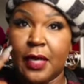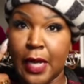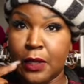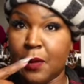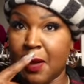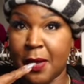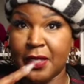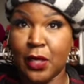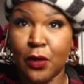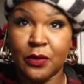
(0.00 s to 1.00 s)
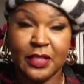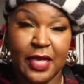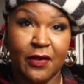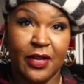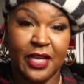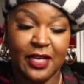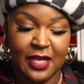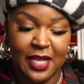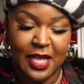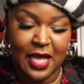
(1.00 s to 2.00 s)
and around my nose area,
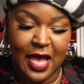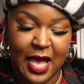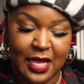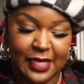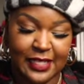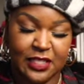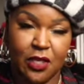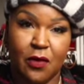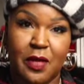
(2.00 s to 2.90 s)
I like to go